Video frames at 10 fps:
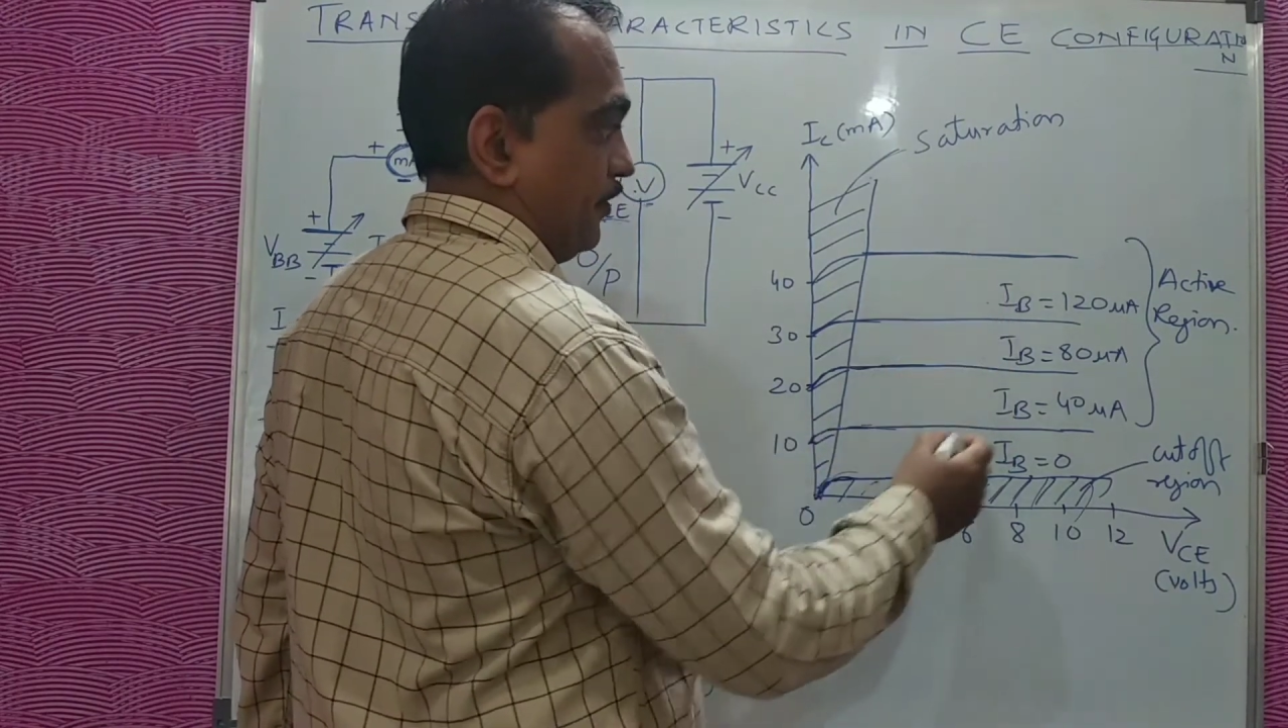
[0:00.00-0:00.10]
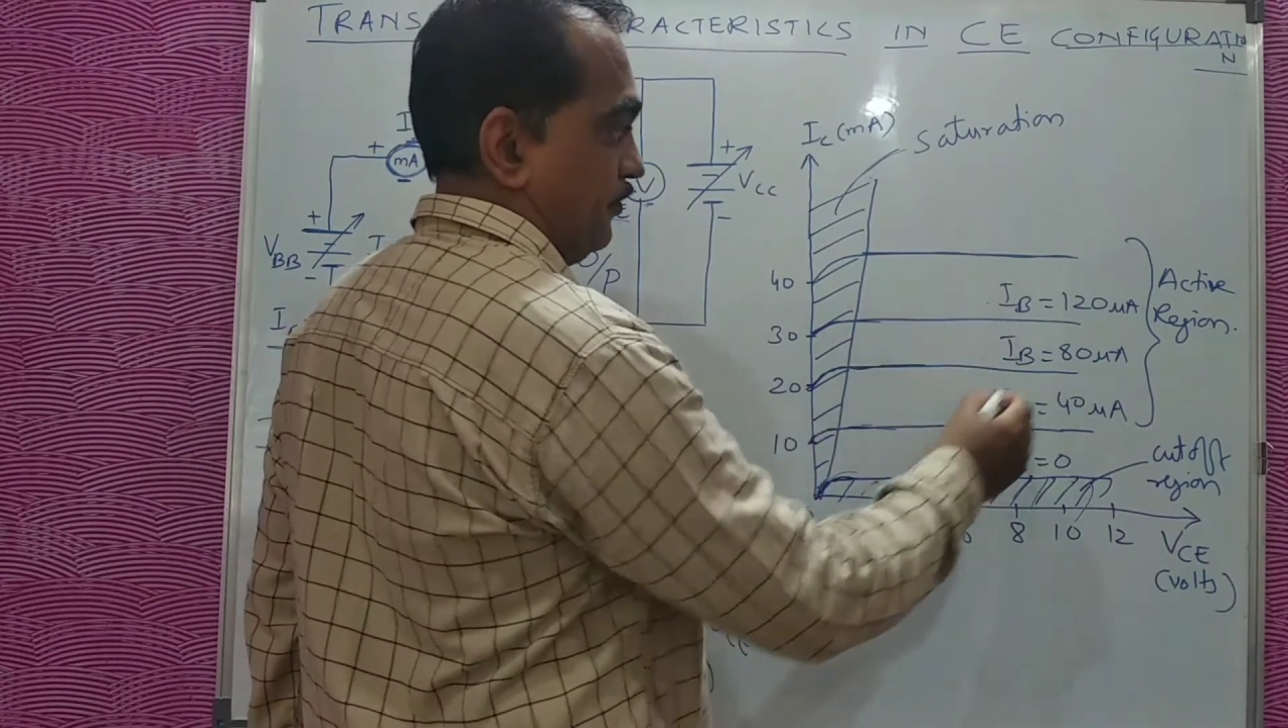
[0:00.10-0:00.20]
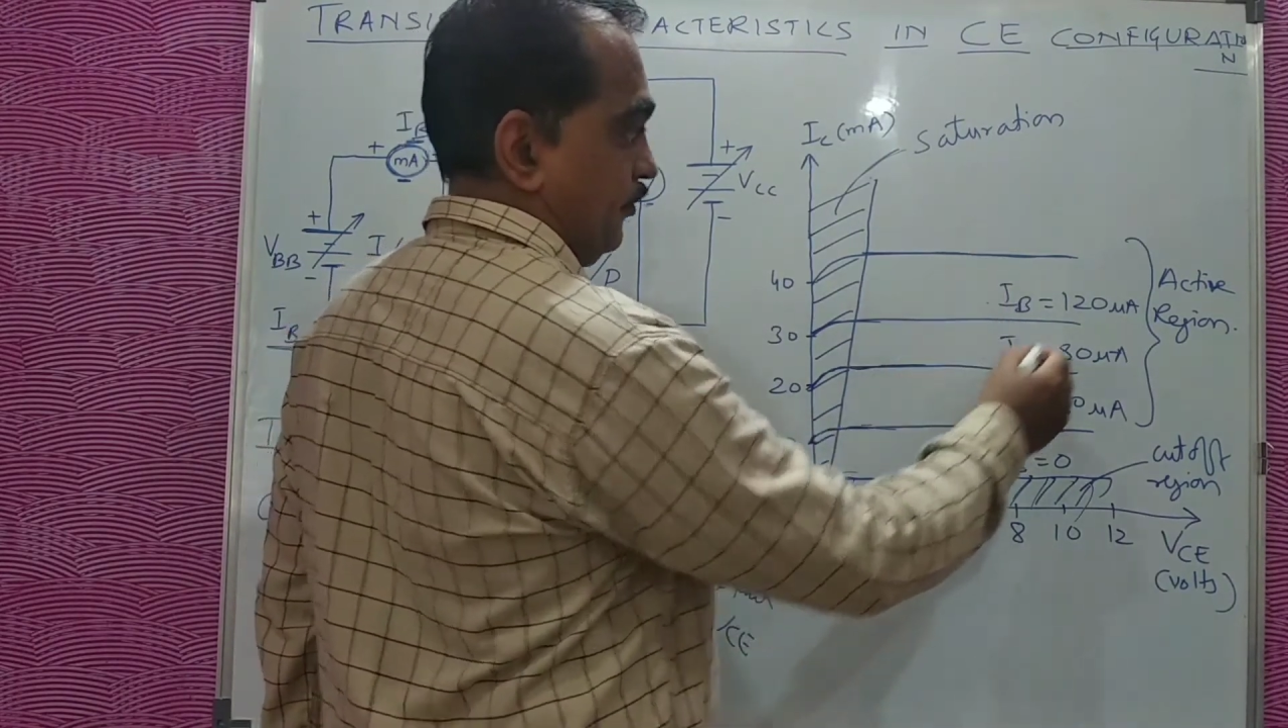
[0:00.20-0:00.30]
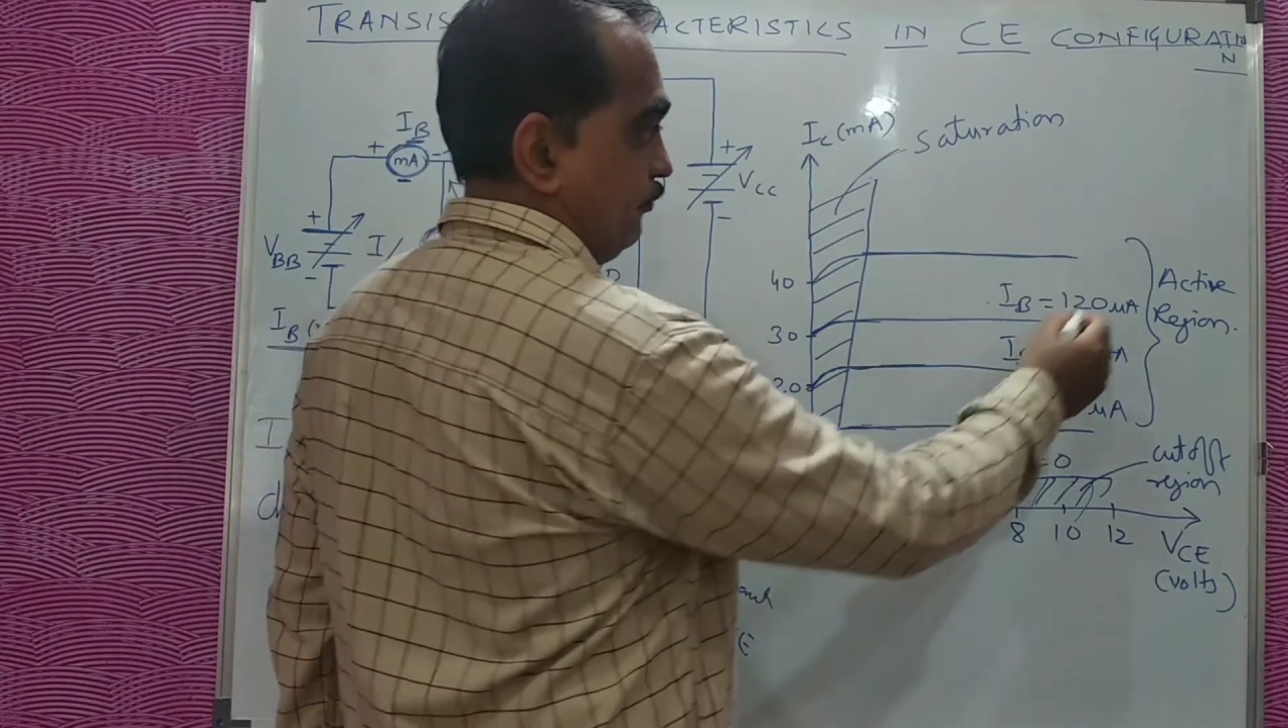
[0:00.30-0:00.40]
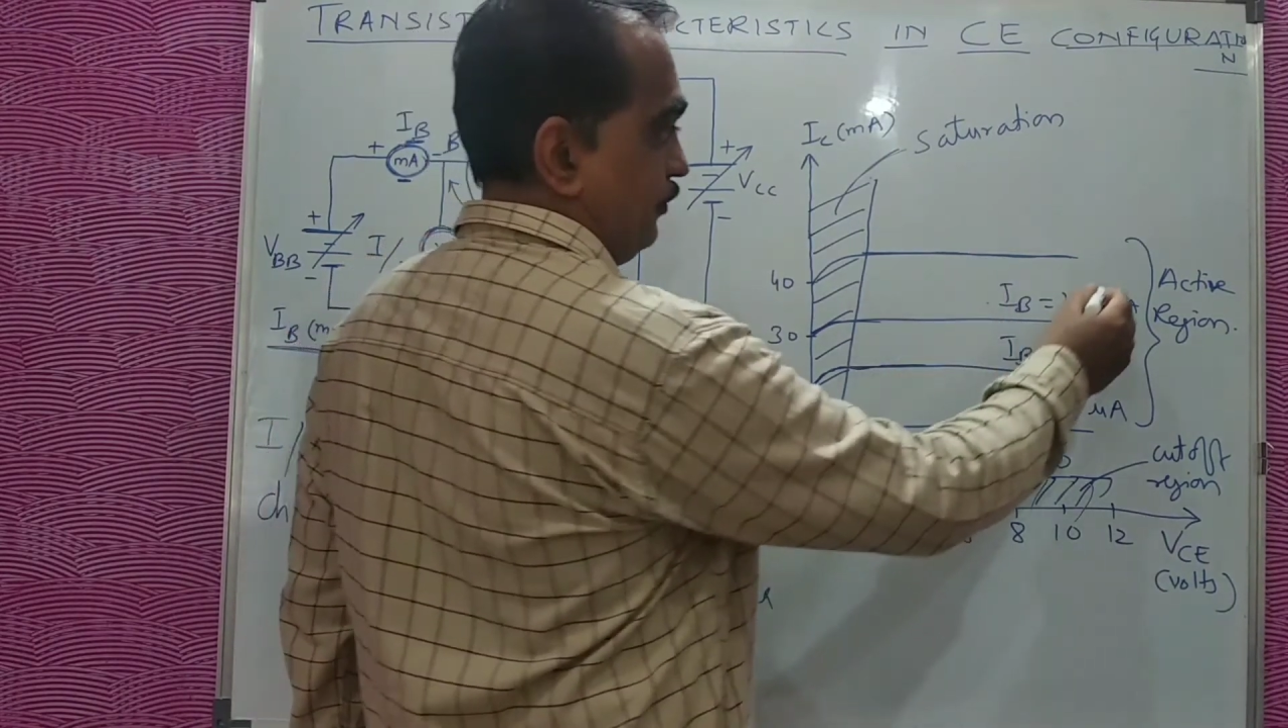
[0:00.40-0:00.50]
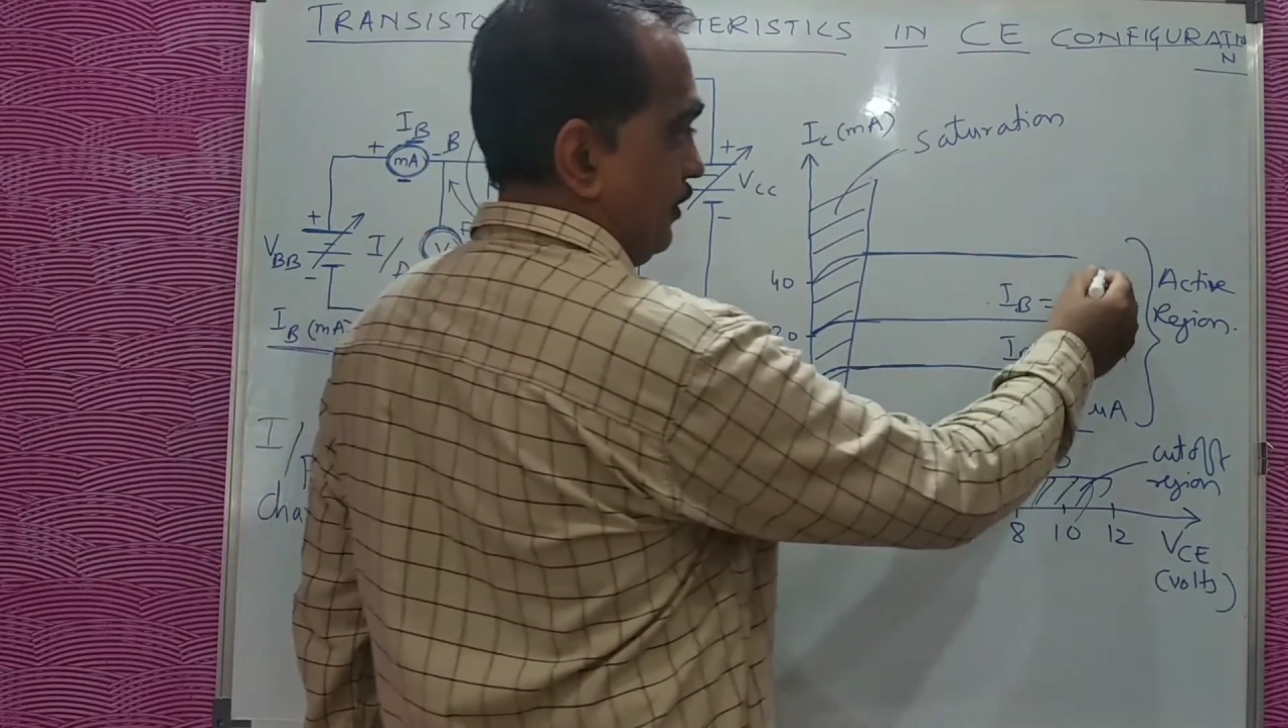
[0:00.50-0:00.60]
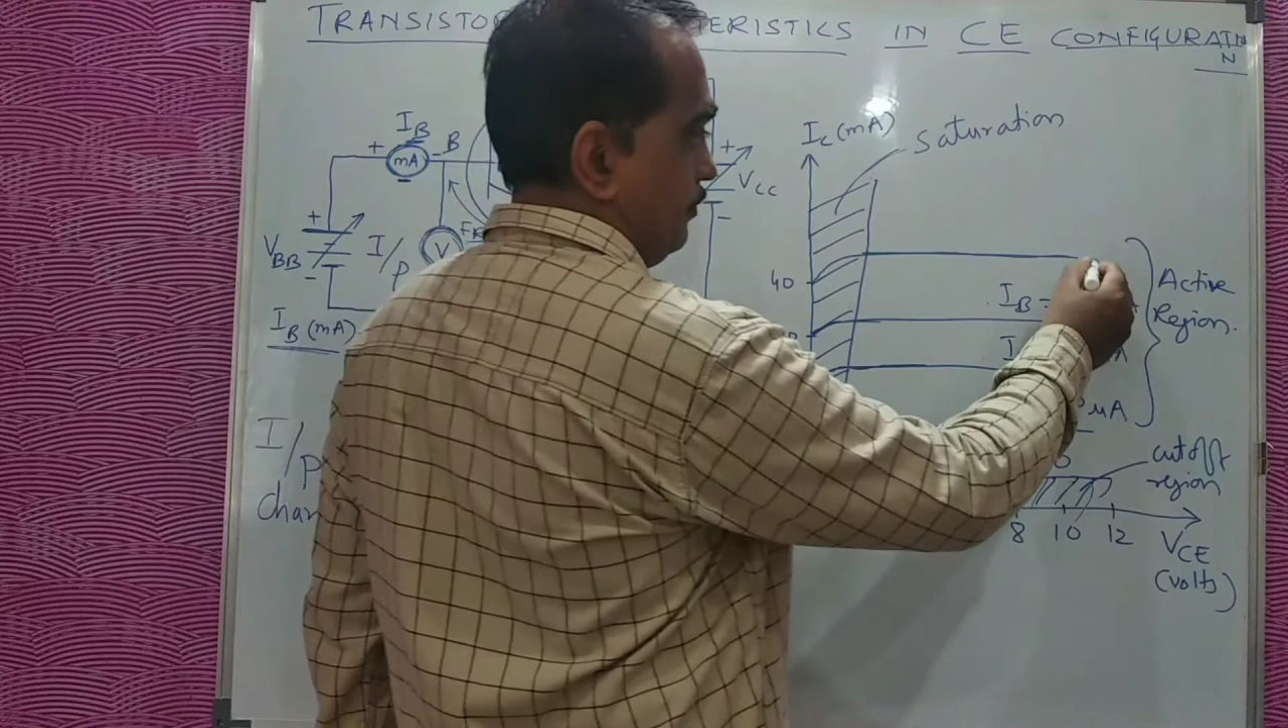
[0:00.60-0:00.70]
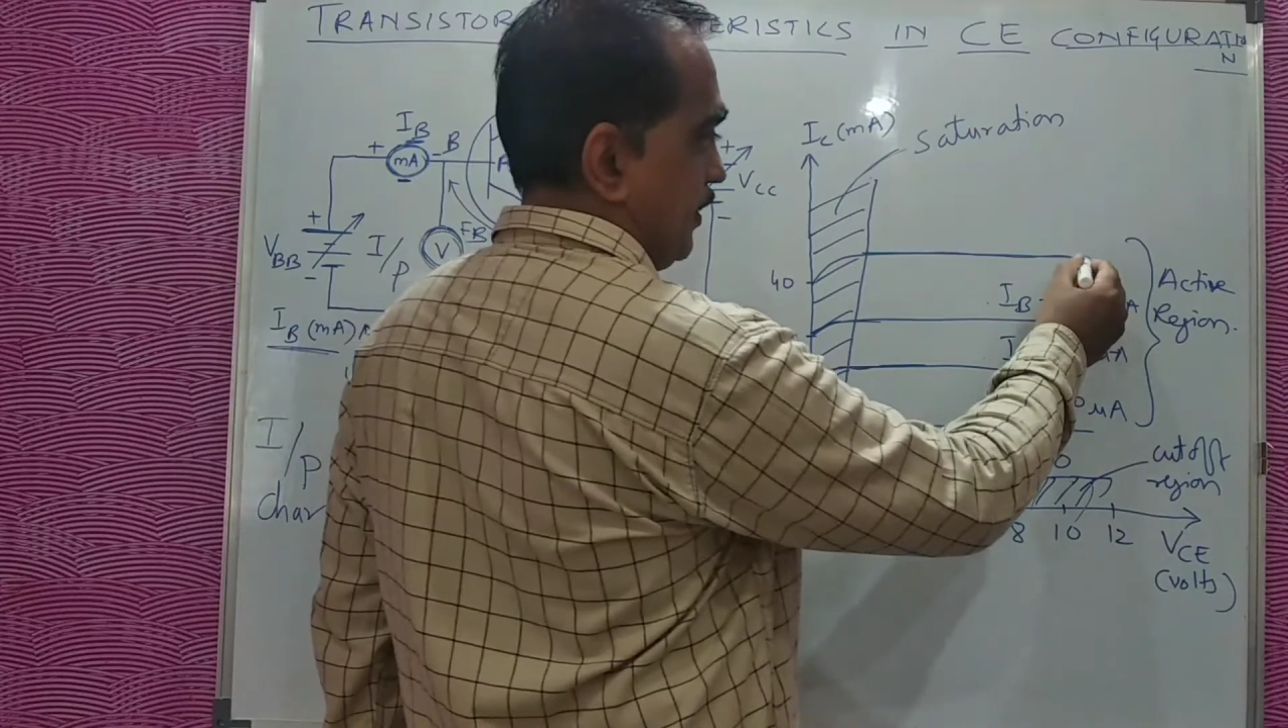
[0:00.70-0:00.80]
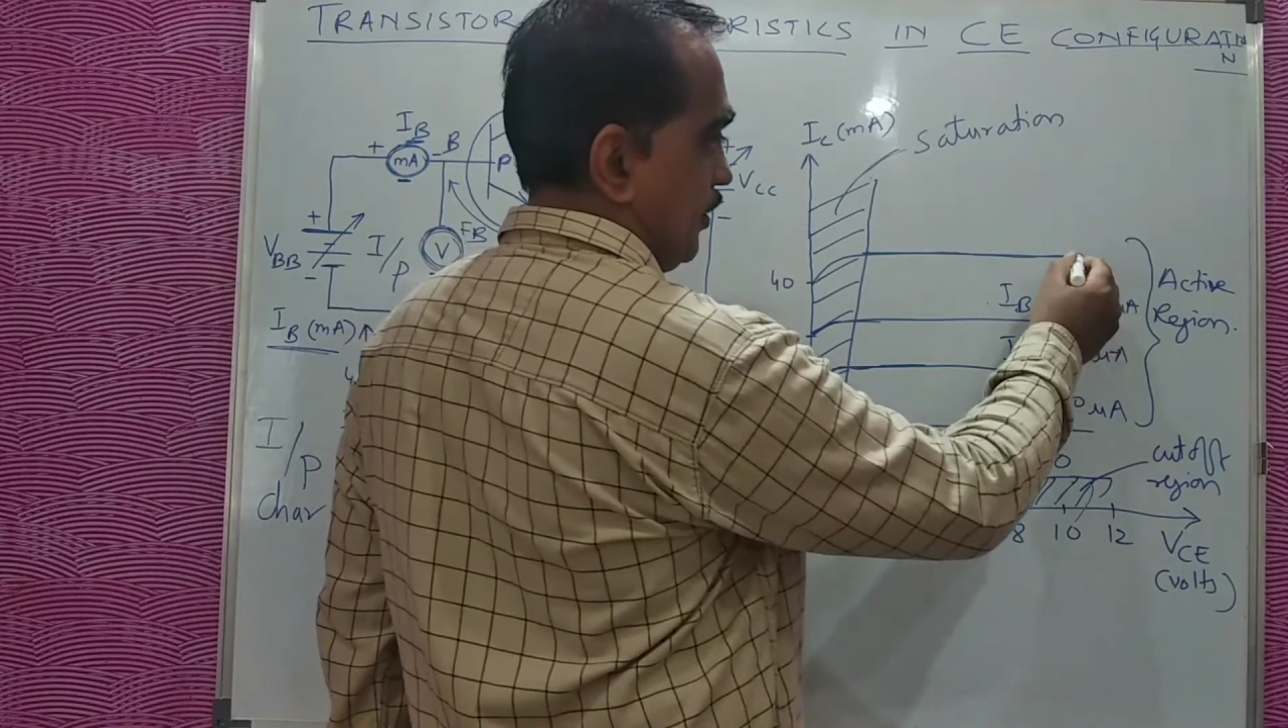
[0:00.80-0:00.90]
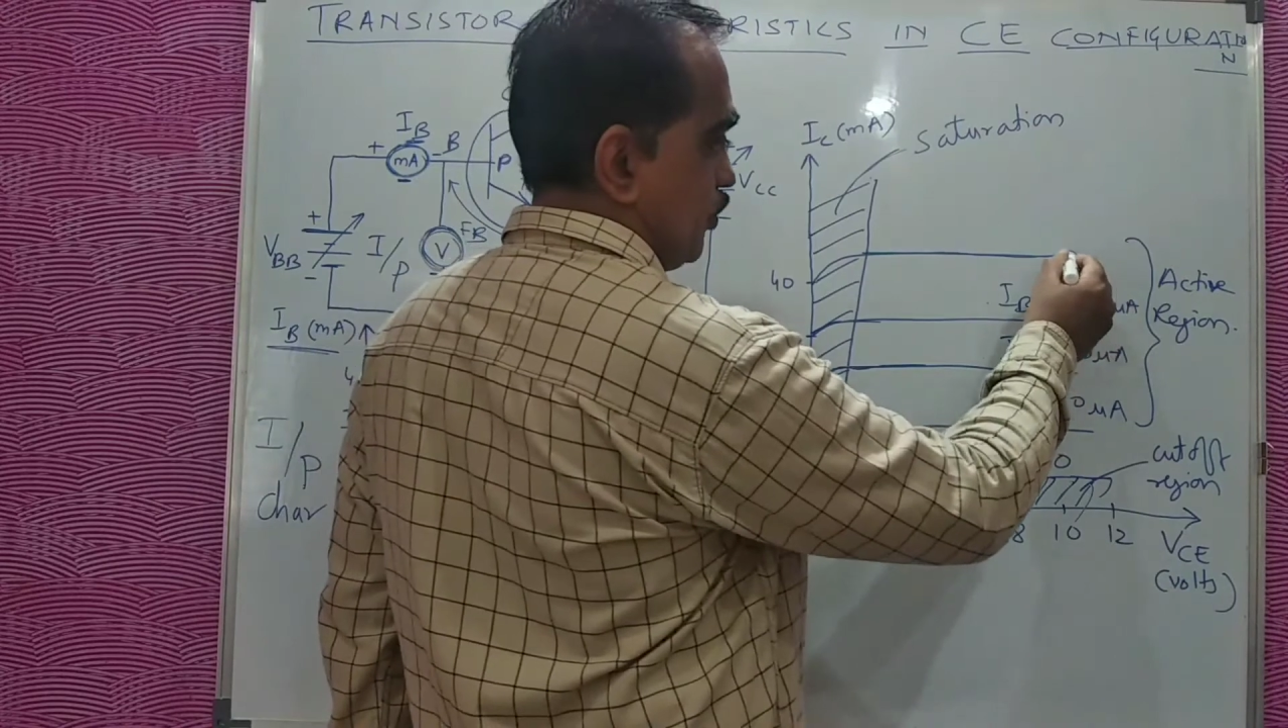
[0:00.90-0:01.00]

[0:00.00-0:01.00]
this will be